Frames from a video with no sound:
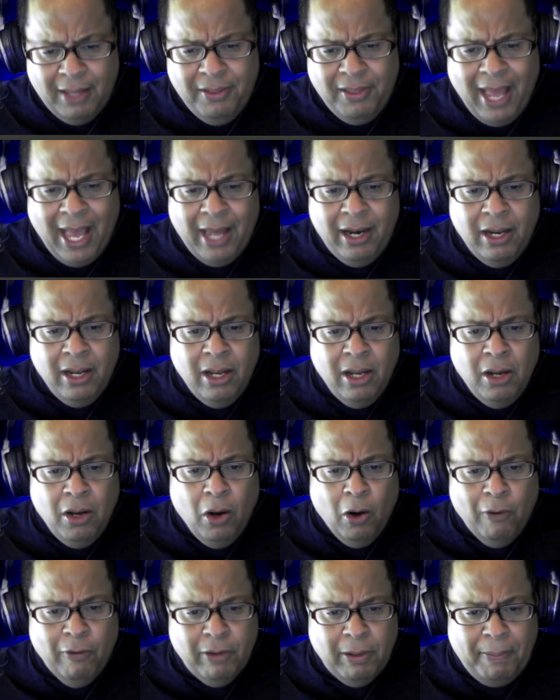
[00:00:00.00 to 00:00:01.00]
that
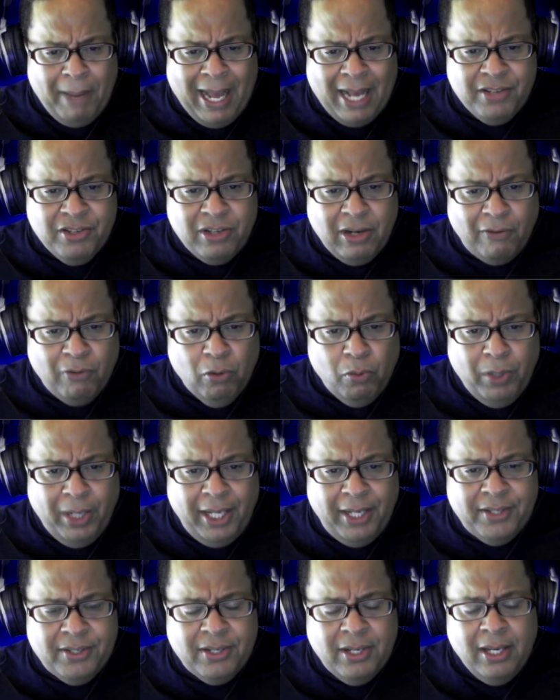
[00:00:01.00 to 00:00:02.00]
over the past several
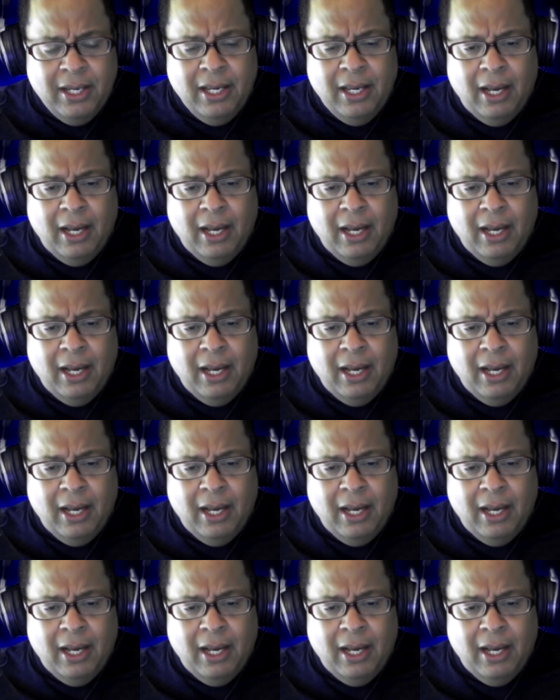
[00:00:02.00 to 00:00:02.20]
weeks,